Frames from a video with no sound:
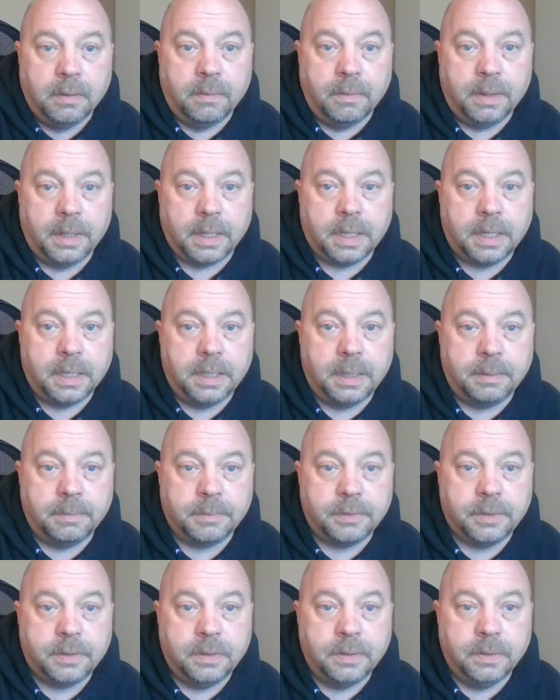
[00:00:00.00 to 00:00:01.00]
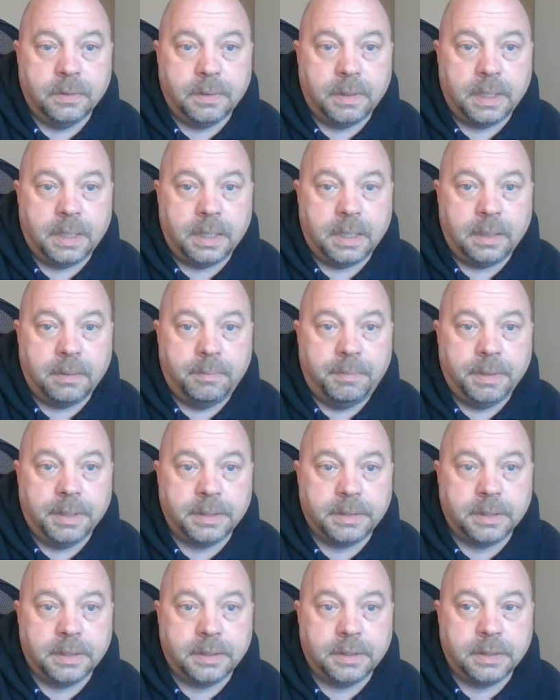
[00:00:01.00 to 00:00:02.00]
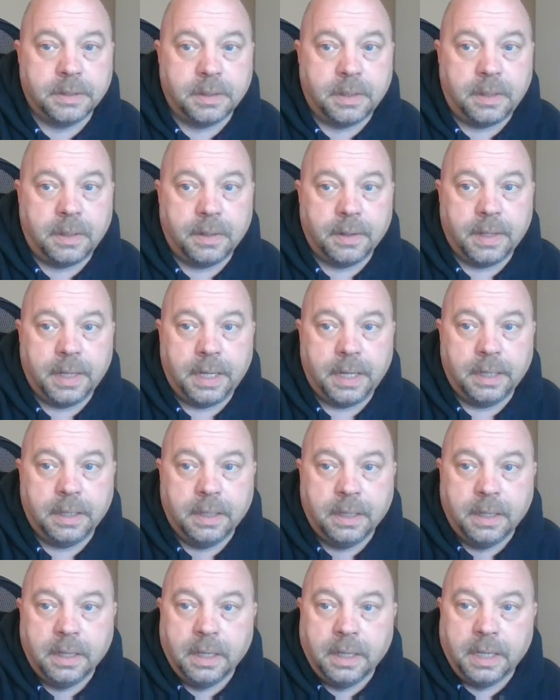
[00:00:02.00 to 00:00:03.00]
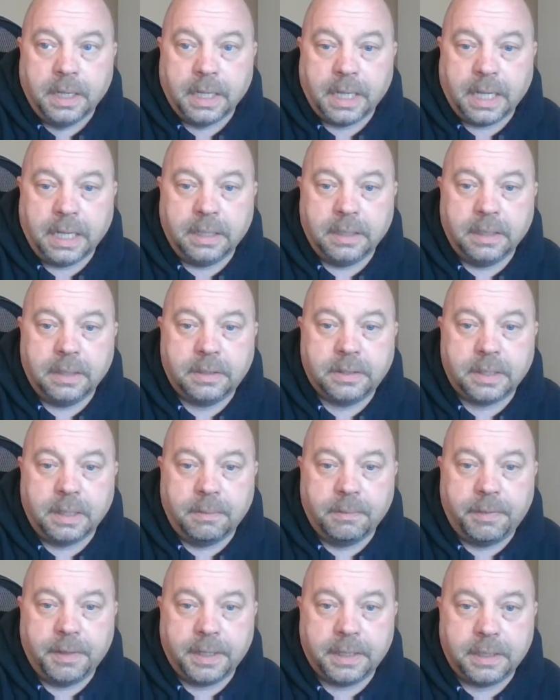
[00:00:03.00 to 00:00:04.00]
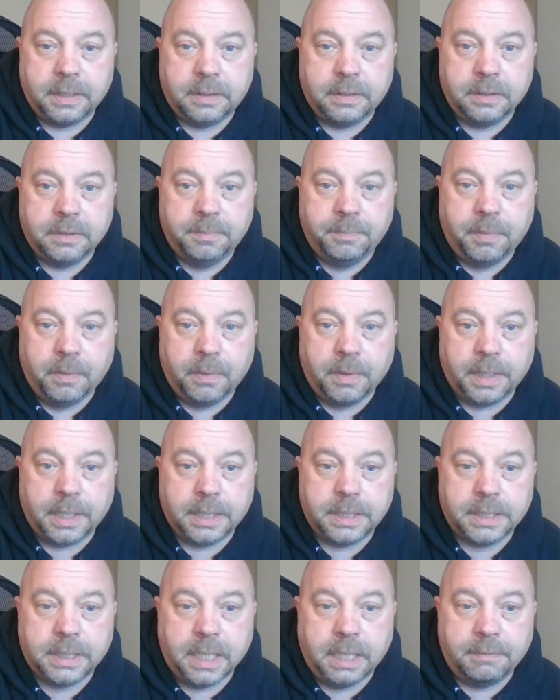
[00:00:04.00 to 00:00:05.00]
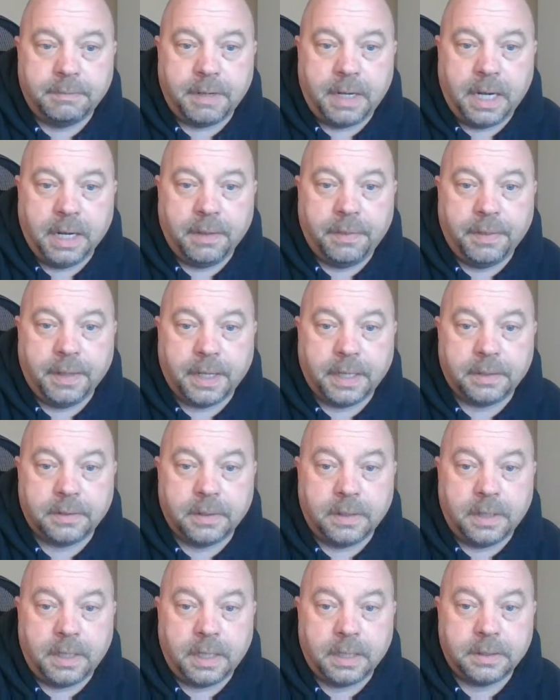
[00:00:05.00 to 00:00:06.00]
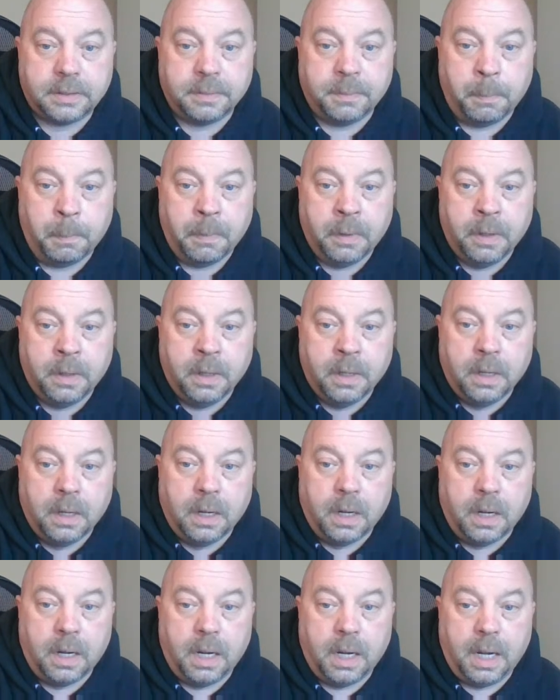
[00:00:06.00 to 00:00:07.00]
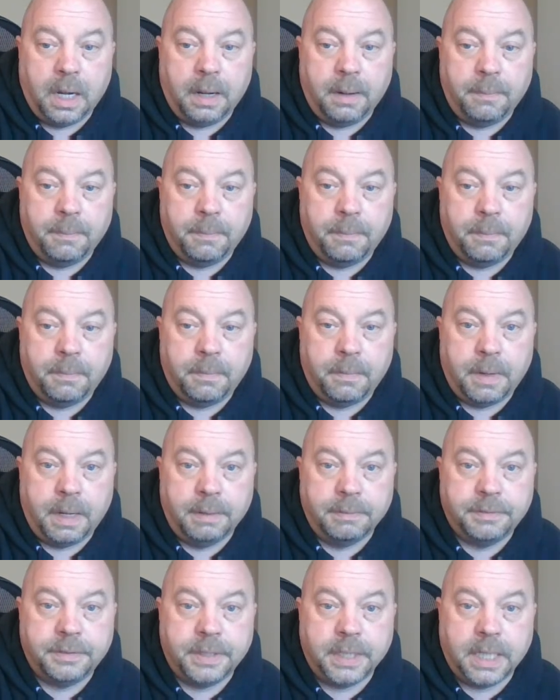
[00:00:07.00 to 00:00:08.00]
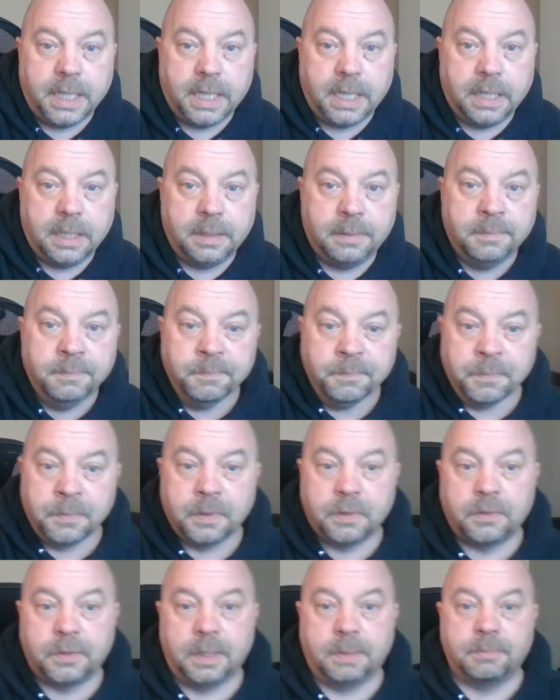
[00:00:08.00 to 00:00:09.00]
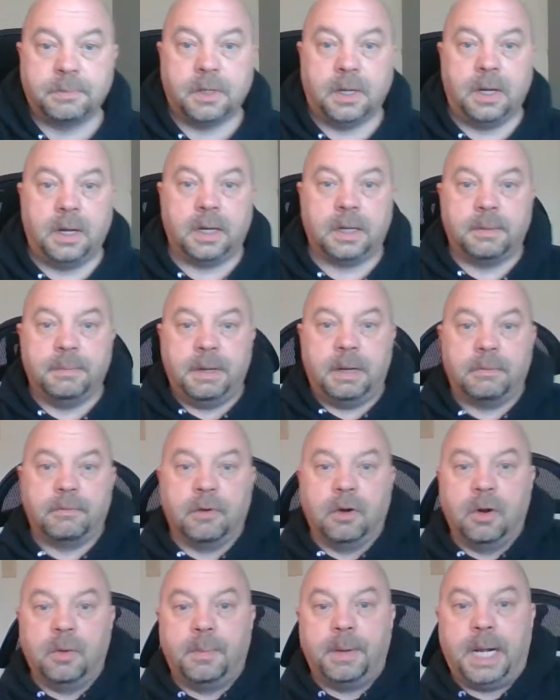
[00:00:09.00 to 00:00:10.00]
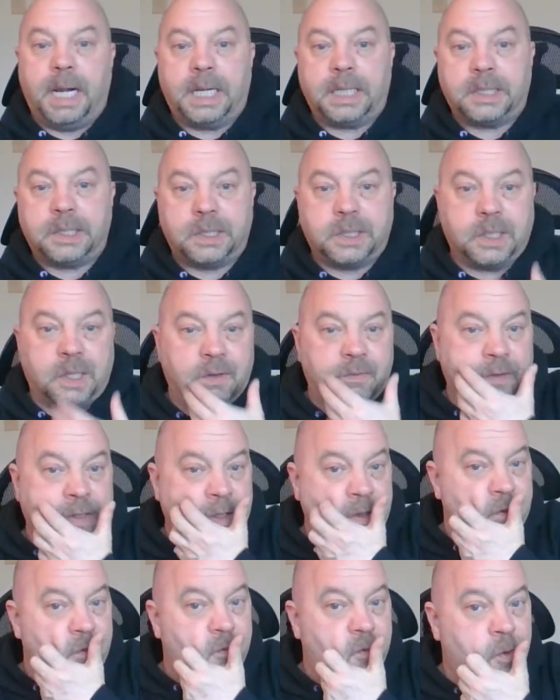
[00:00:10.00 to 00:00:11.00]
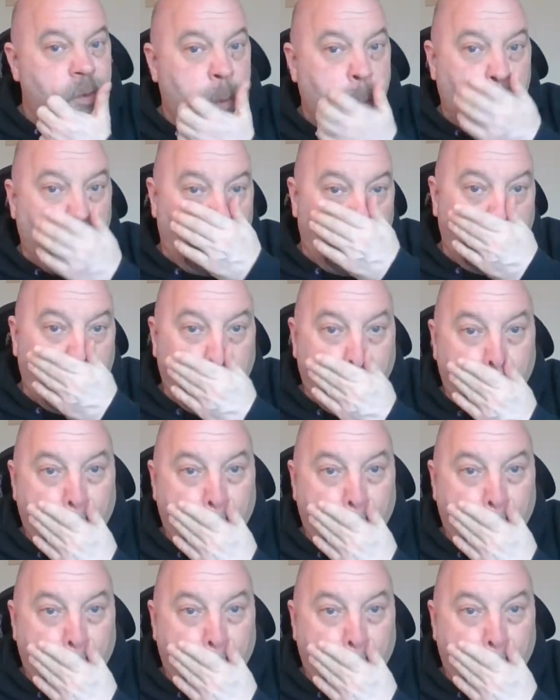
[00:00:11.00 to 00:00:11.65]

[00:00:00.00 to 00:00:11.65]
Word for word: when it comes to uh, business and all that. Again, some think this is boring stuff. I think it's awesome. Um, I've seen some talk about robots serving your food.